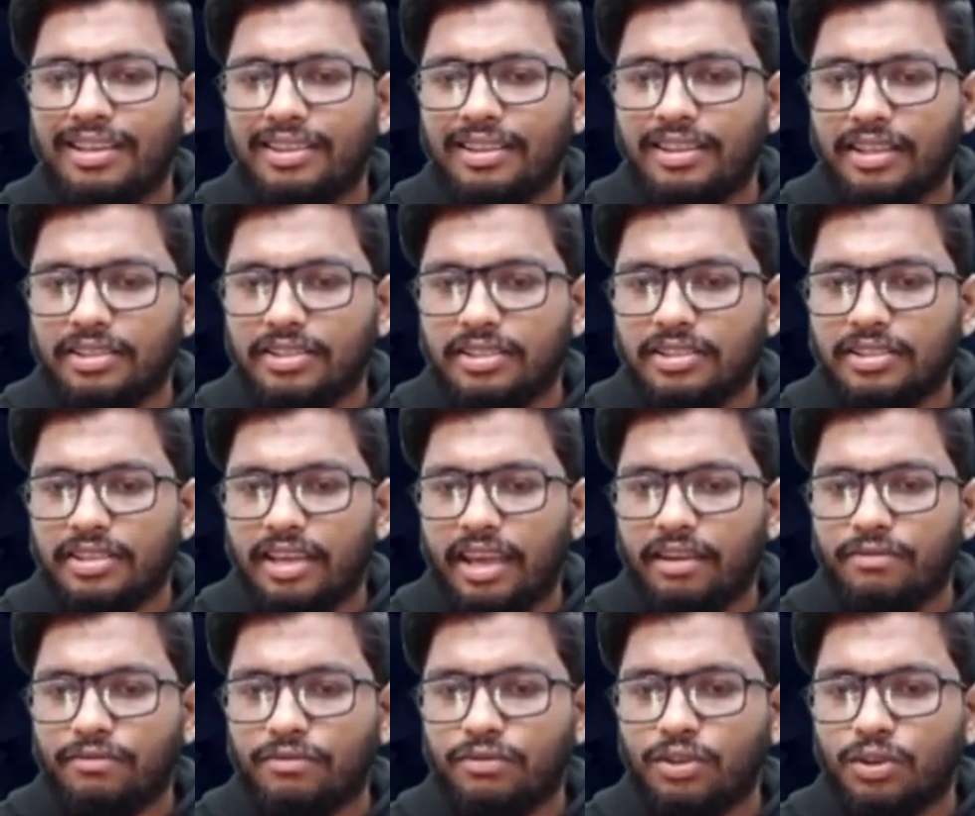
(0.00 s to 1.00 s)
this is
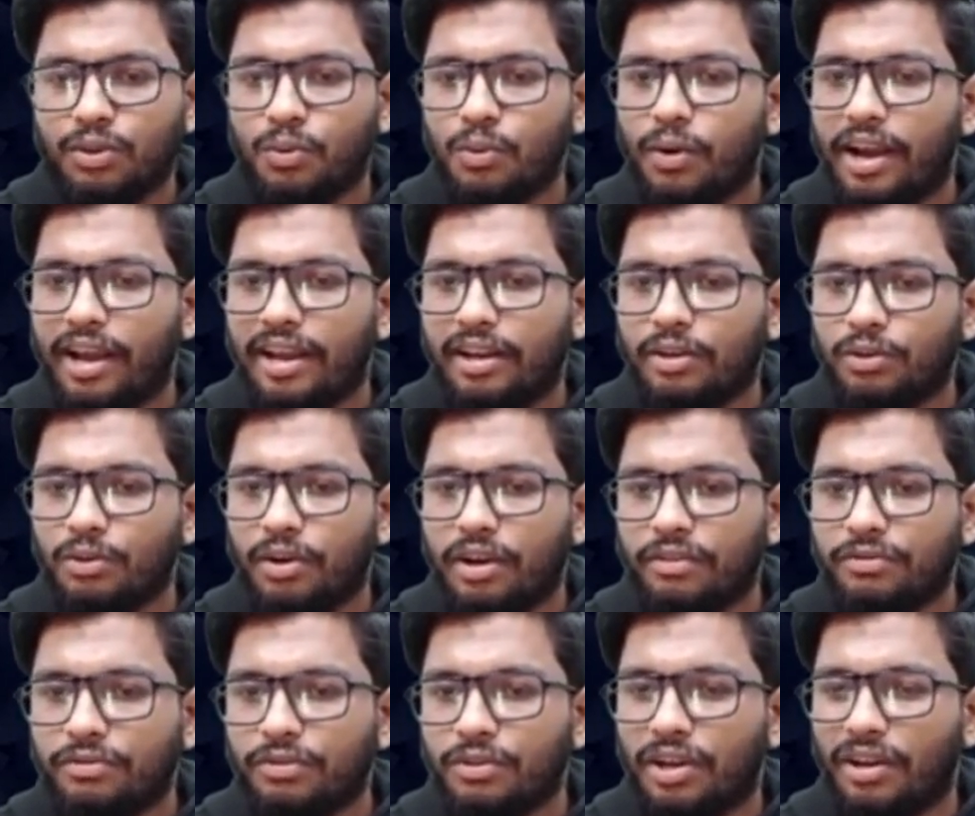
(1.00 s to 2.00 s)
f two and two
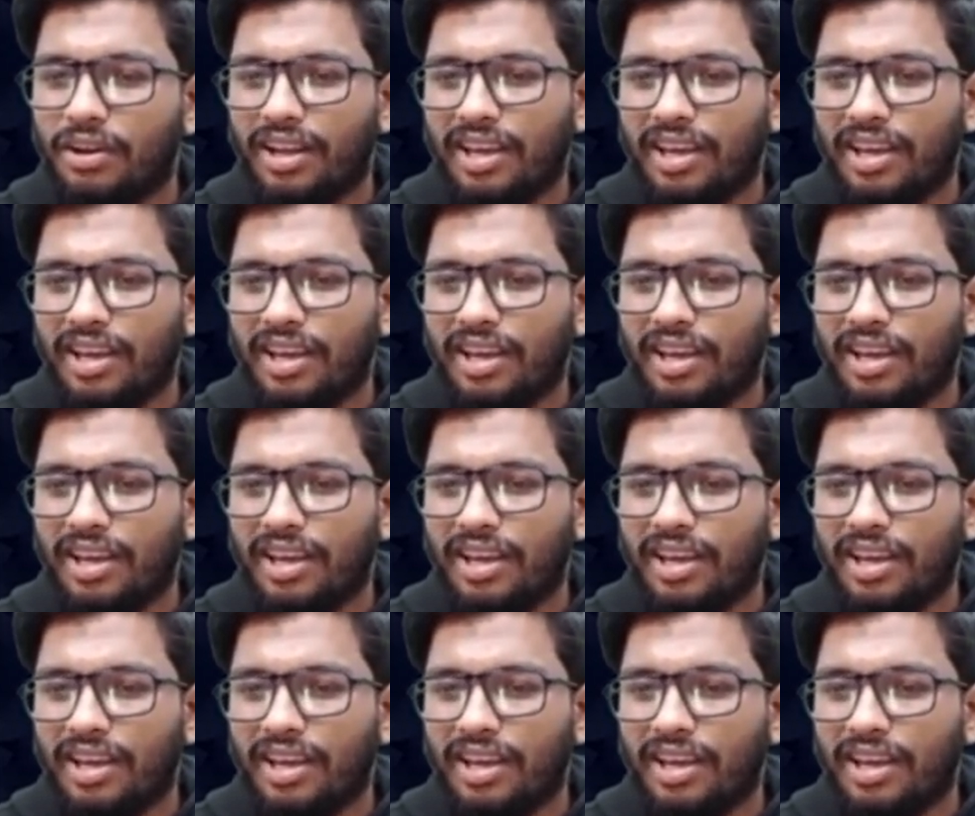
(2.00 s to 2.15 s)
f two. Now